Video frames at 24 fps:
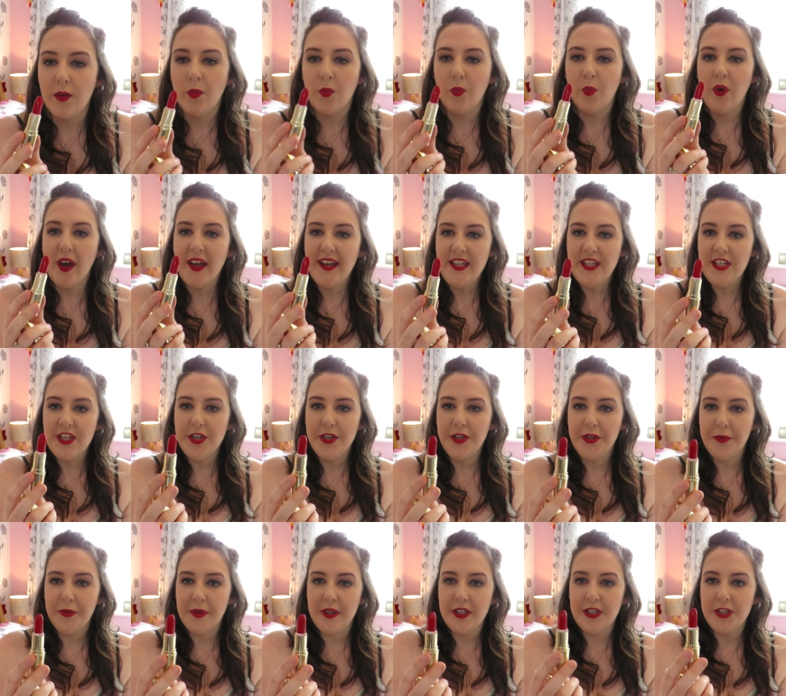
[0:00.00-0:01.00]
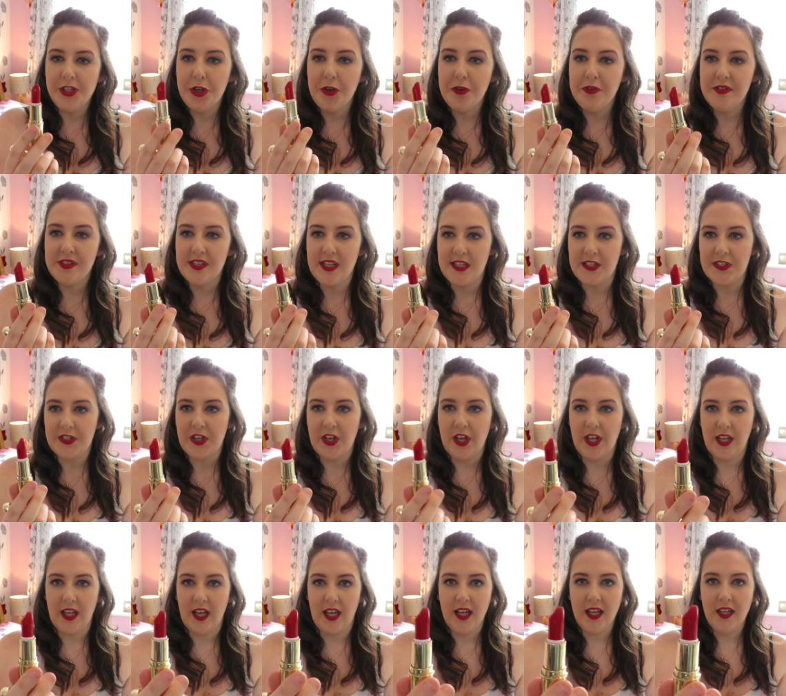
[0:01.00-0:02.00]
When you use this
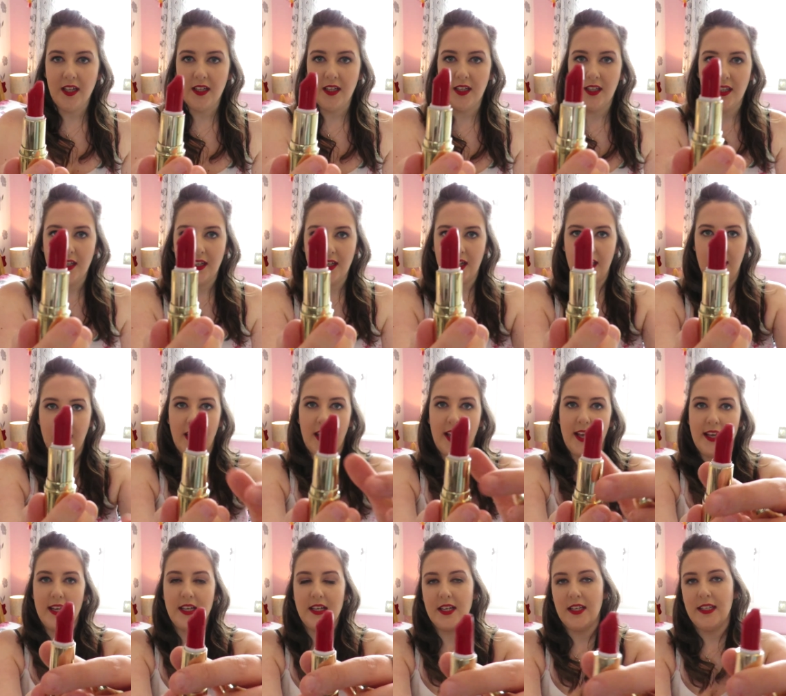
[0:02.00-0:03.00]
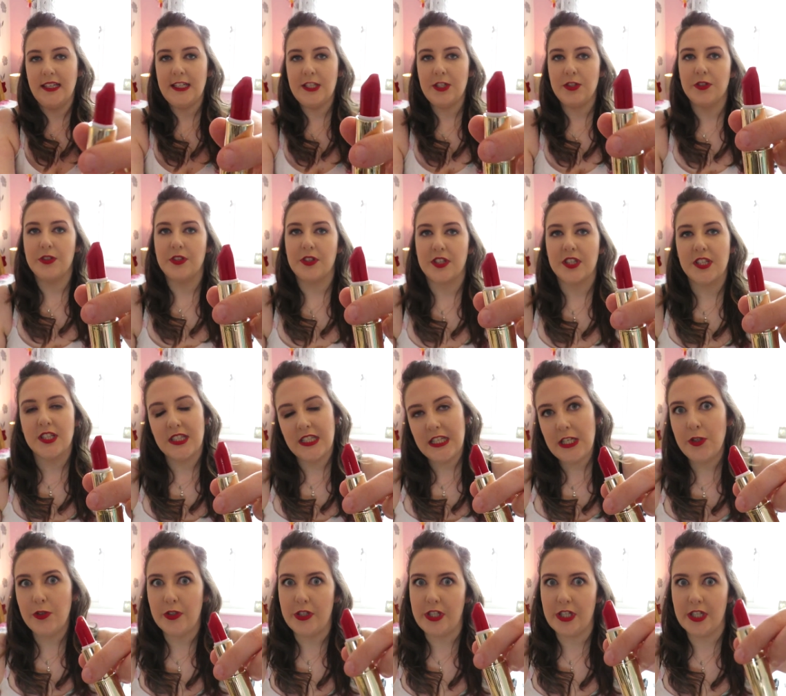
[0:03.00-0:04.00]
colour, a little
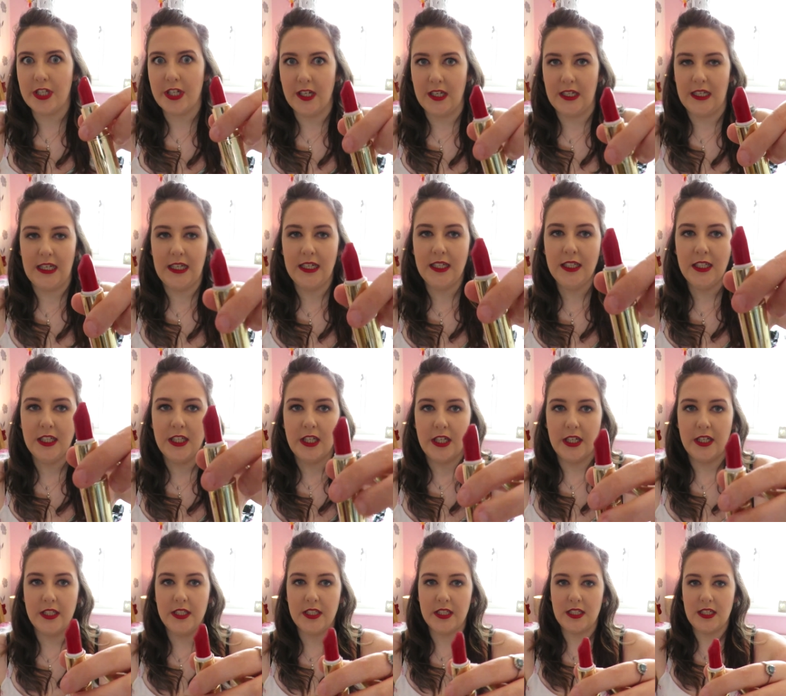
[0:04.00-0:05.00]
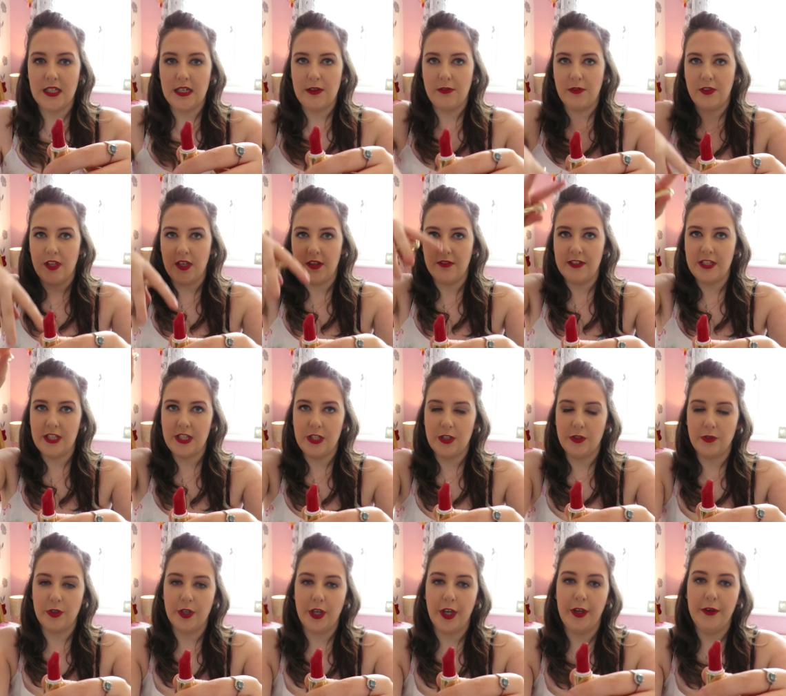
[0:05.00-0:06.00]
secret colour underneath the
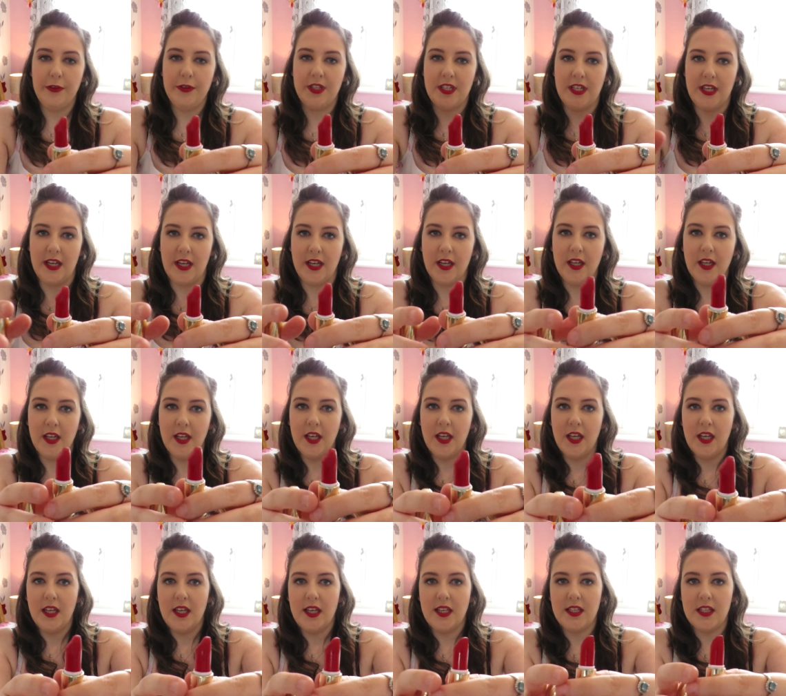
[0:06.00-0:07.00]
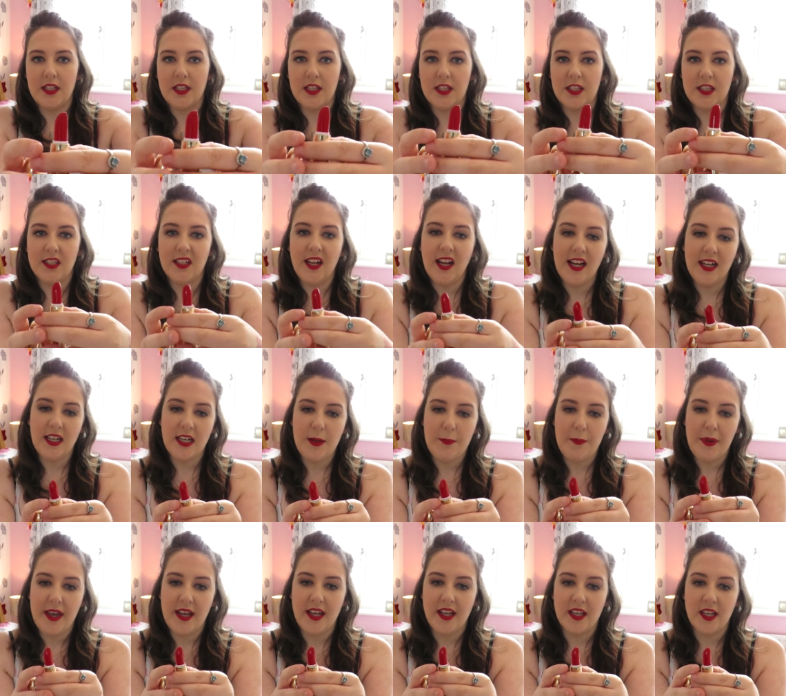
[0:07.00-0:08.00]
original coating is slightly
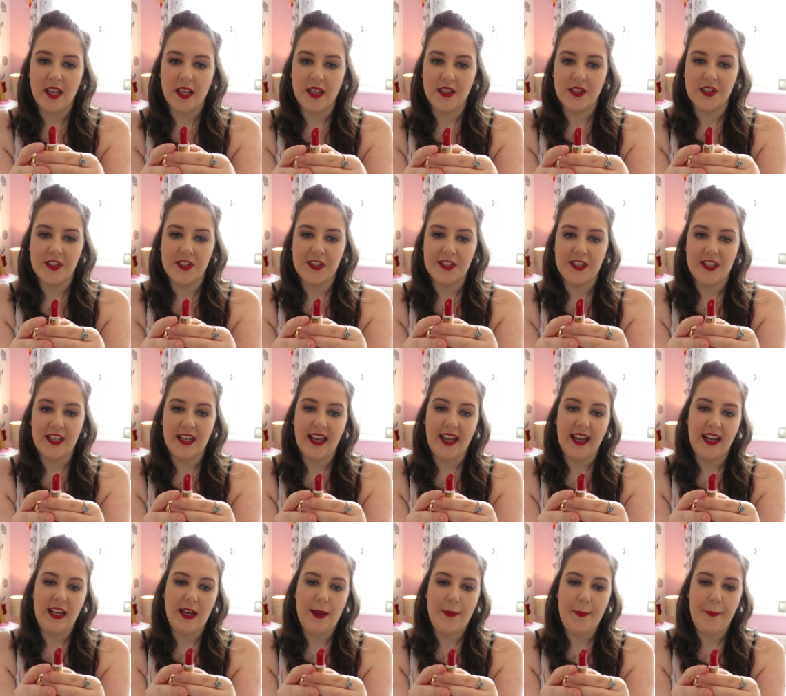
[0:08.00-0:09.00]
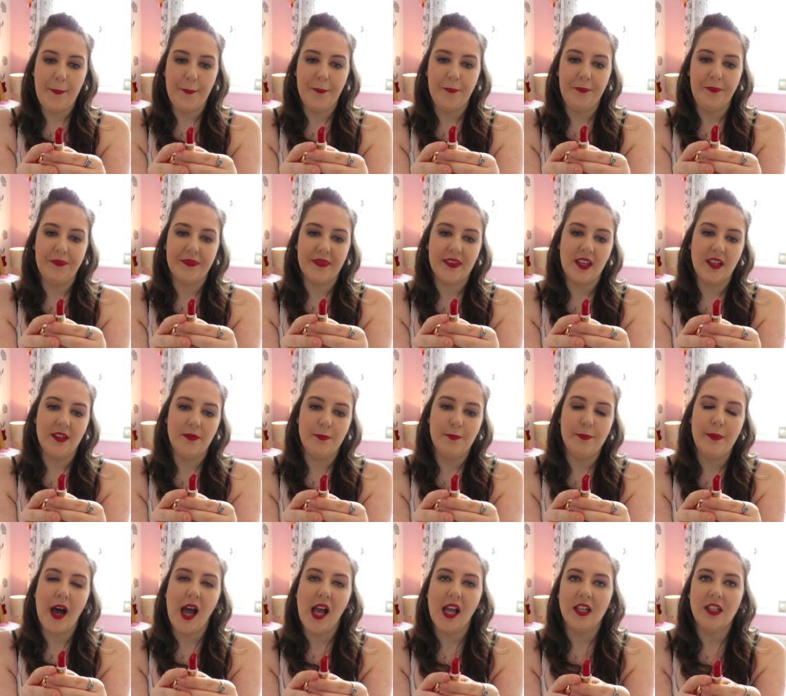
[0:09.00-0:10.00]
pinker, slightly
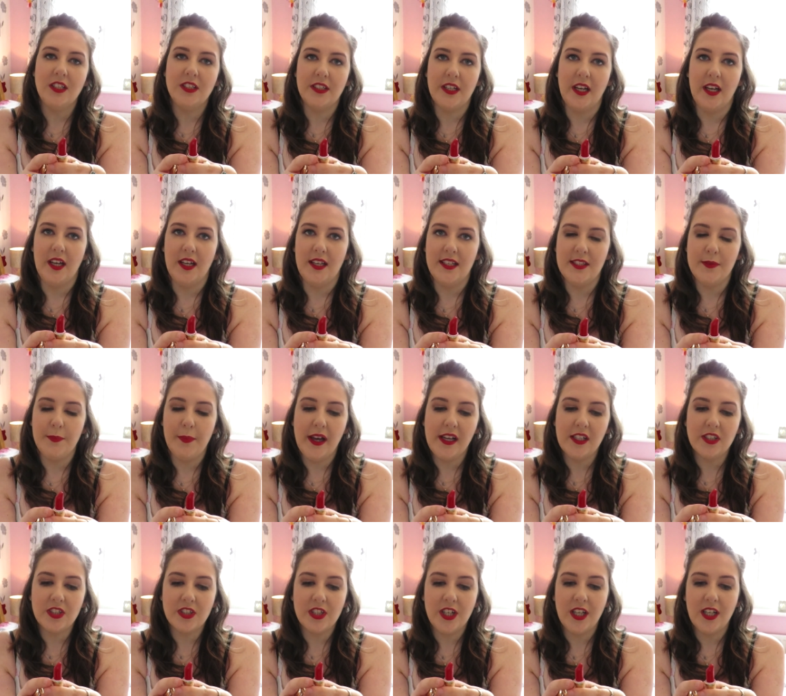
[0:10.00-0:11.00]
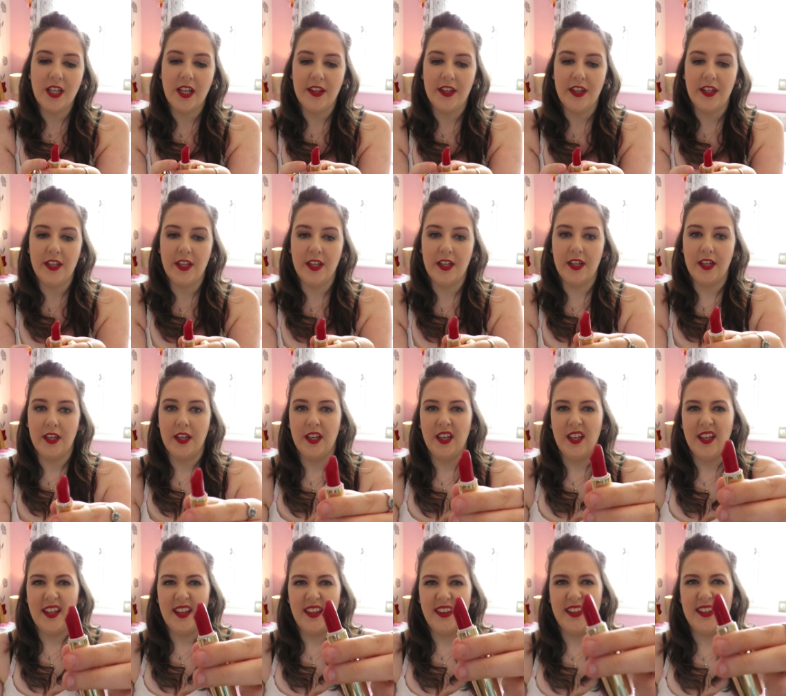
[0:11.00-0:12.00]
milder. It's a milder colour than
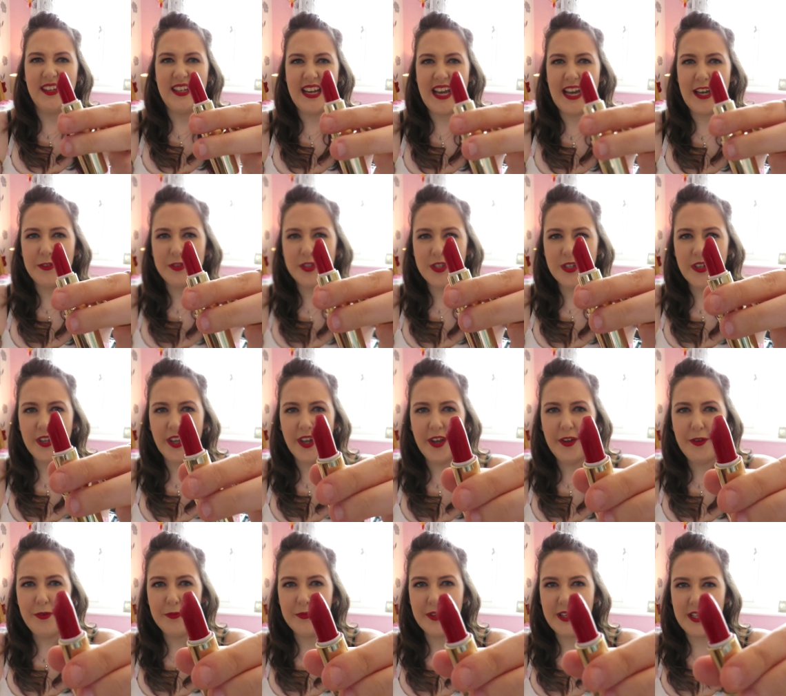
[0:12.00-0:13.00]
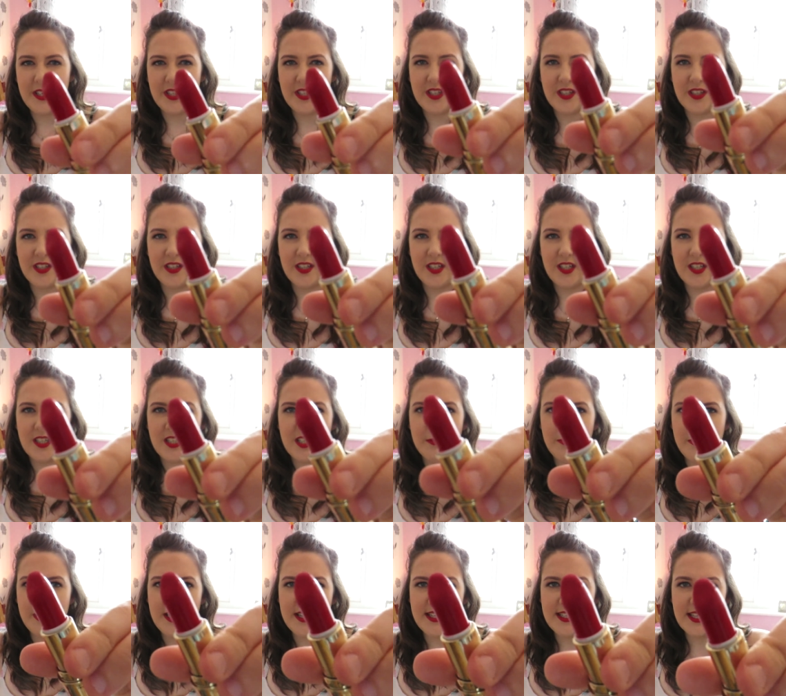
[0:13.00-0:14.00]
the outer coat, which to
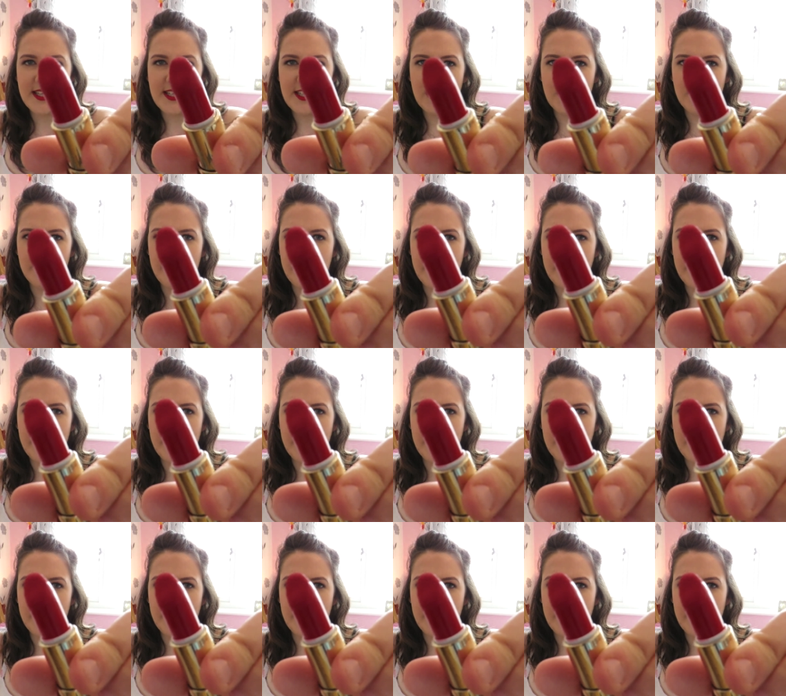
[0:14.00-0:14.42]
me is a little